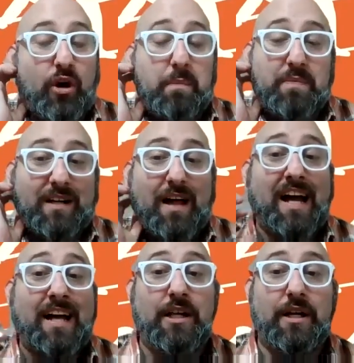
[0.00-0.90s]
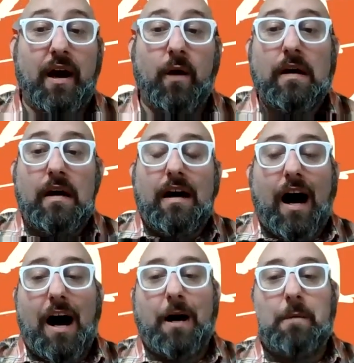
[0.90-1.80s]
sharp decline, you know?
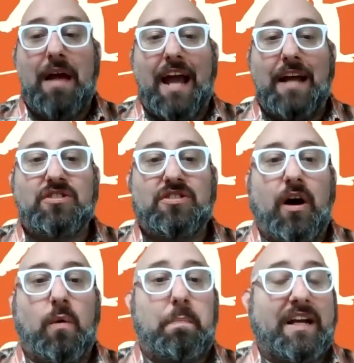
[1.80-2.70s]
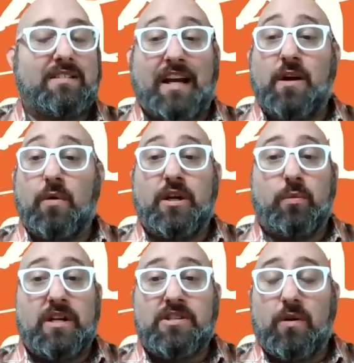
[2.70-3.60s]
And so, because I know
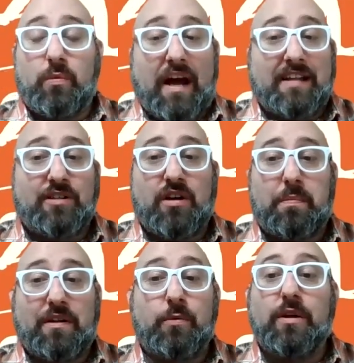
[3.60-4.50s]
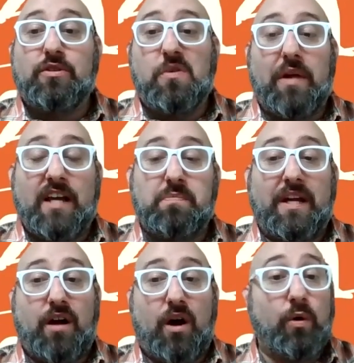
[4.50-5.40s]
the original, they talked about the original plans
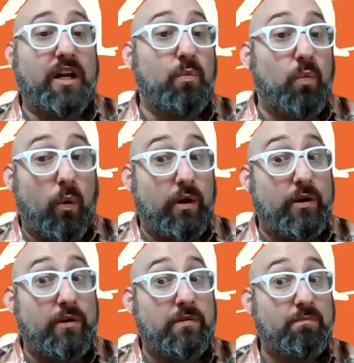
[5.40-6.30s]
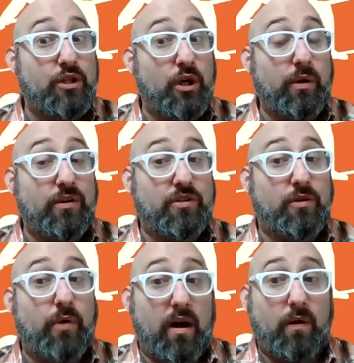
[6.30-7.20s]
being Hogan and Warrior 2 years
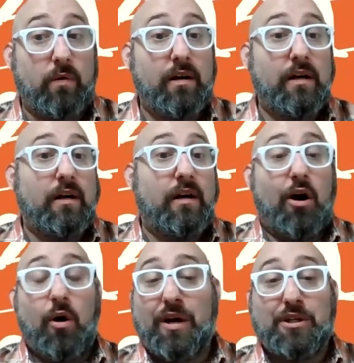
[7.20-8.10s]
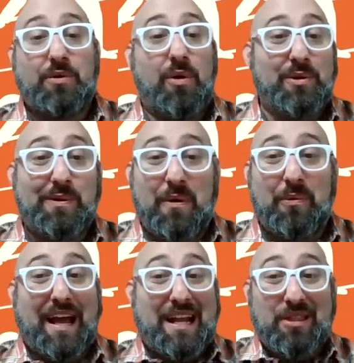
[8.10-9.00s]
in a row, Hogan, quote
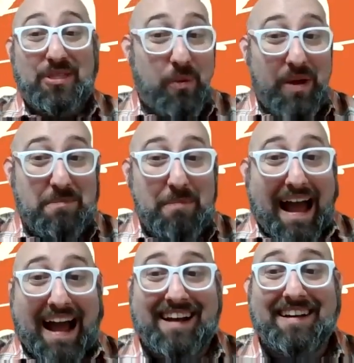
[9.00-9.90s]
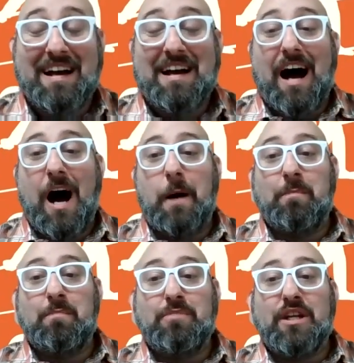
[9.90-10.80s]
unquote, getting the win back.
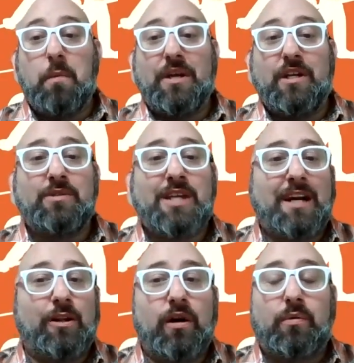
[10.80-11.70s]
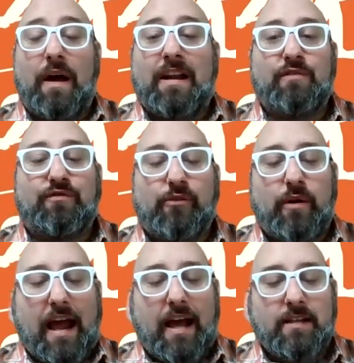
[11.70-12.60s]
You know, but you take a look,
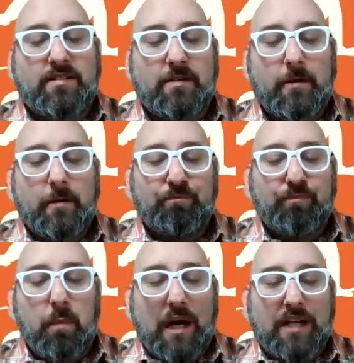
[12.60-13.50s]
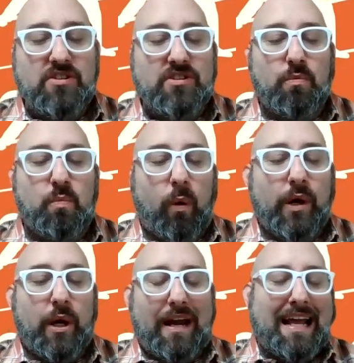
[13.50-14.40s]
as much as the
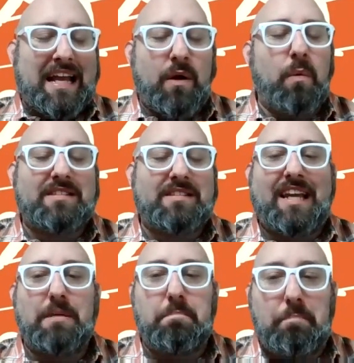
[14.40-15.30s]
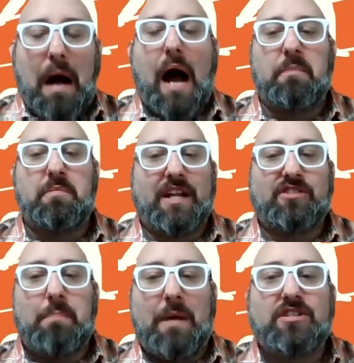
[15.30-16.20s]
Warrior, and I don't want to say he bombed,
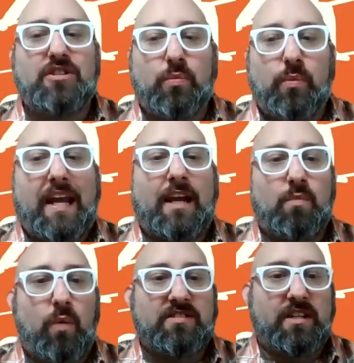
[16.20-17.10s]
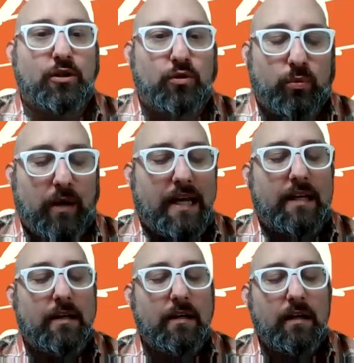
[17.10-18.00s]
but as much as the reign wasn't
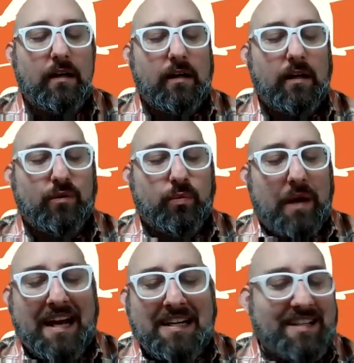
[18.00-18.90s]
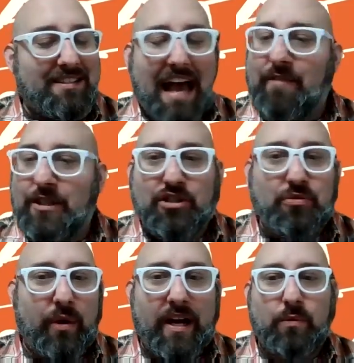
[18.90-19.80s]
great, Randy
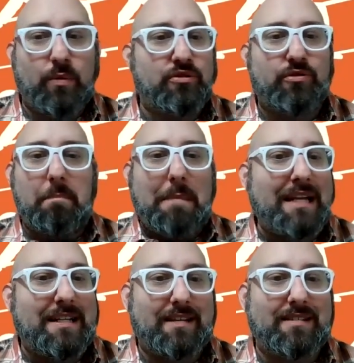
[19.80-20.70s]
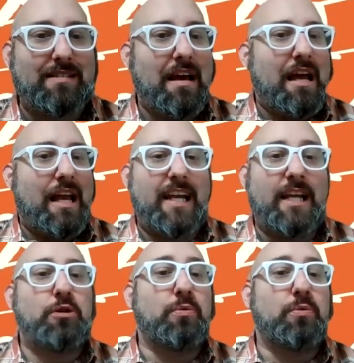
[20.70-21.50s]
Savage's reign was tremendous. He